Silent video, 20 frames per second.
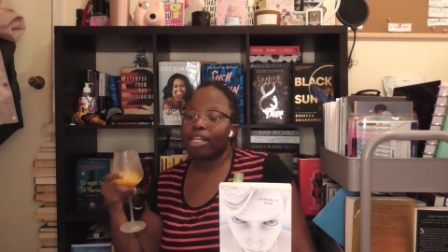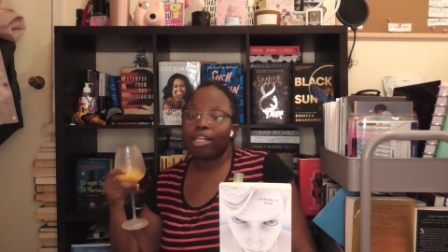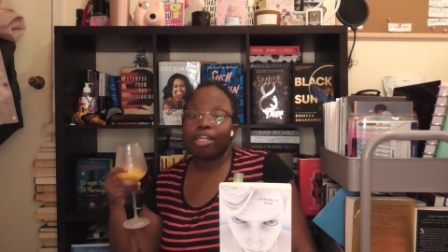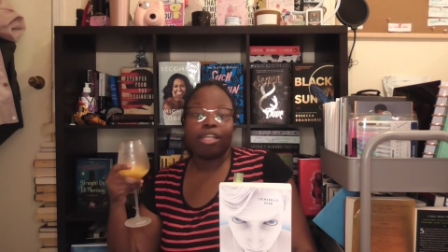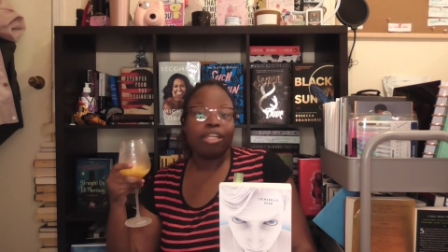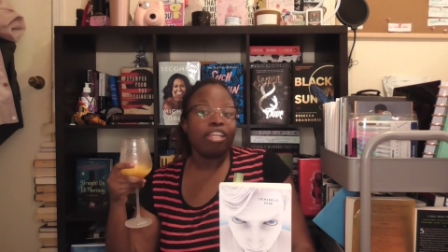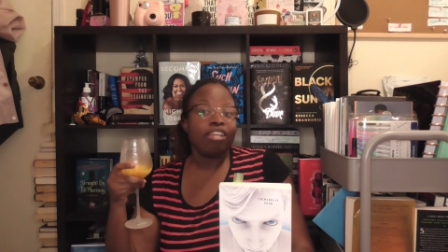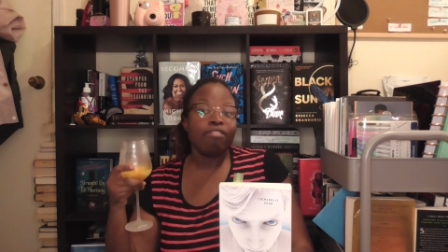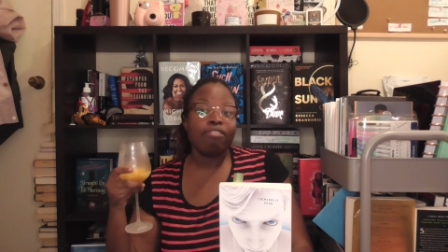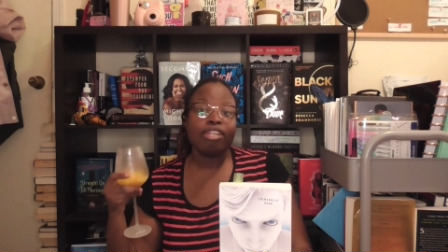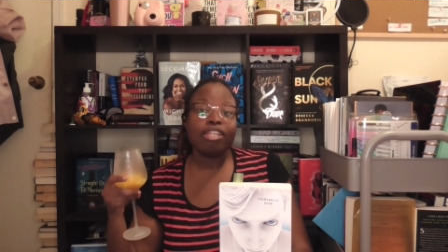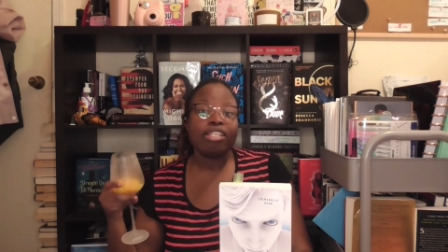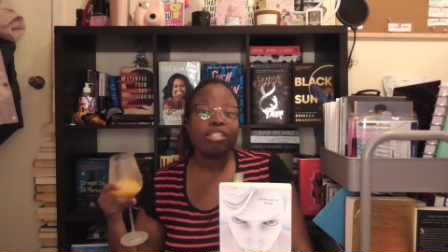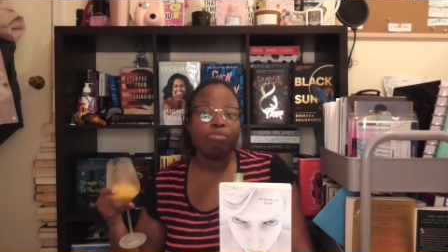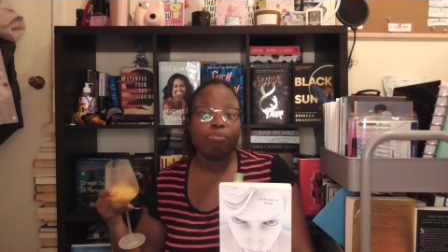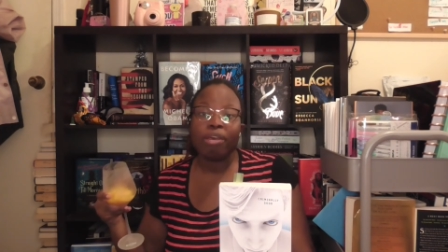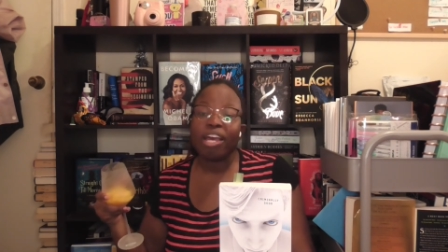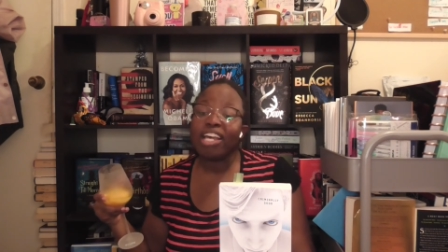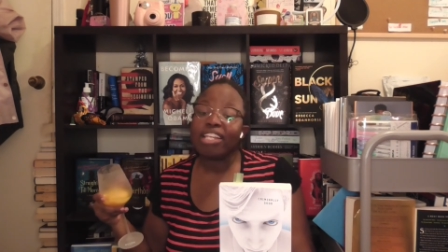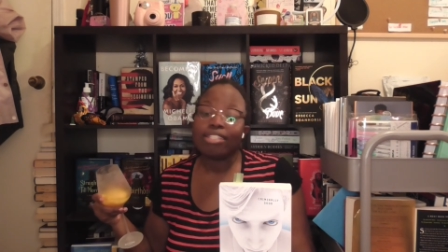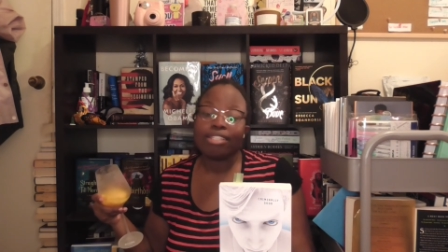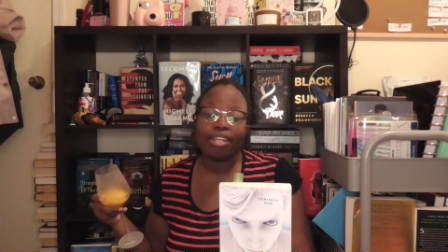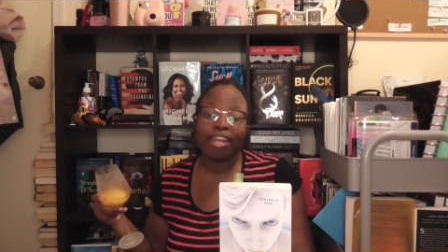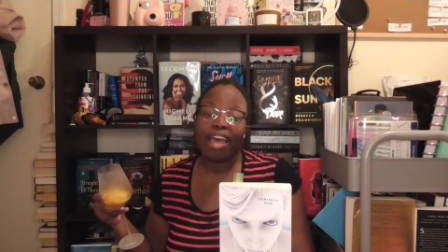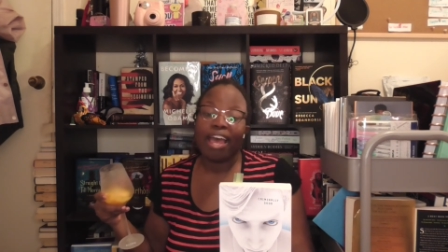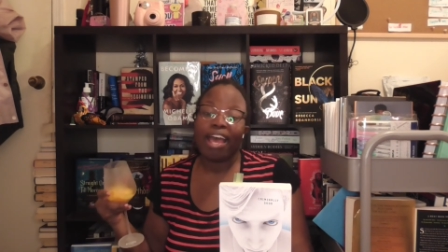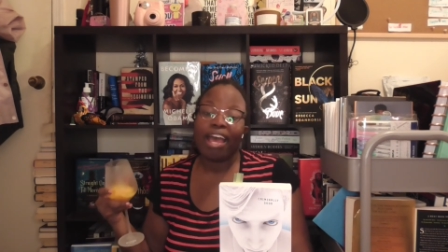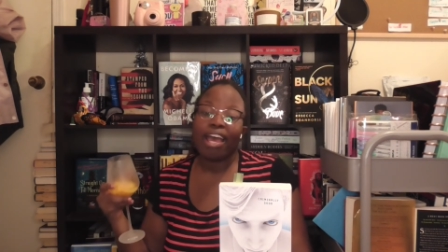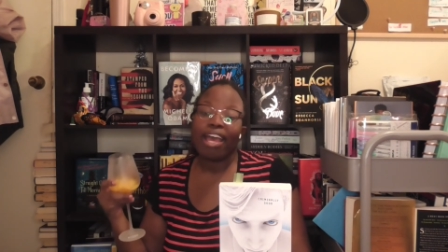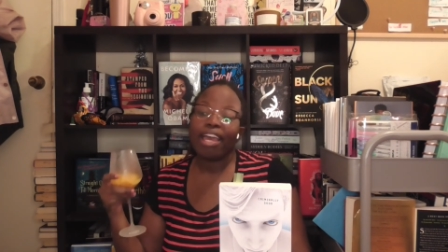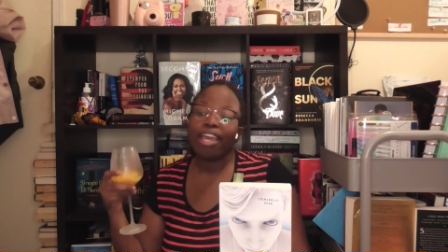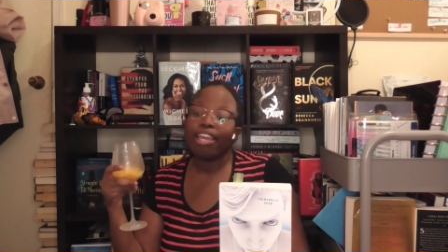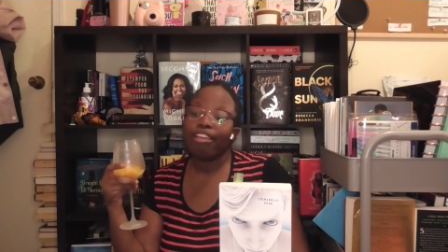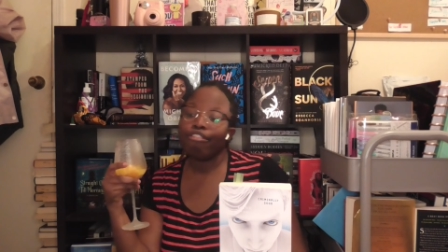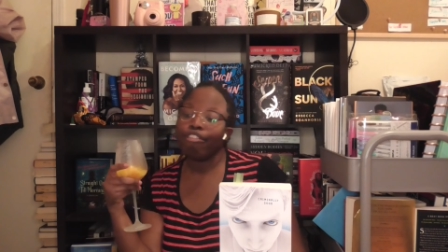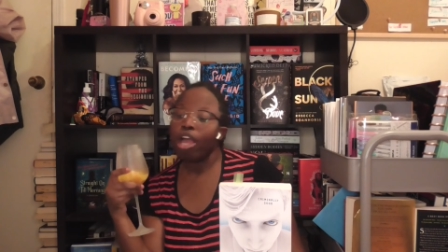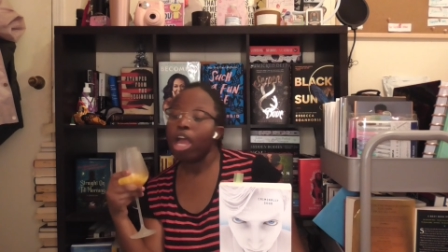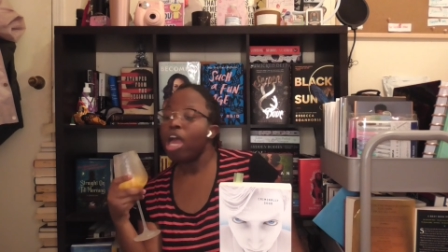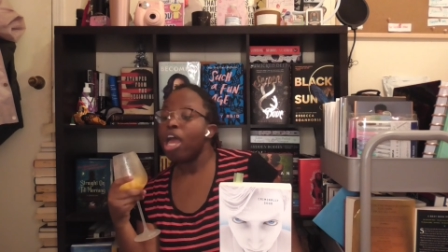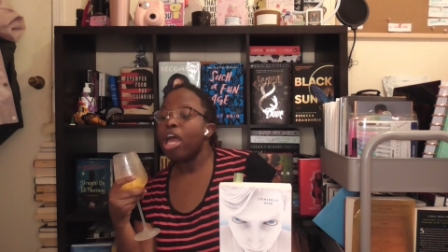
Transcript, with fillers: living his best life,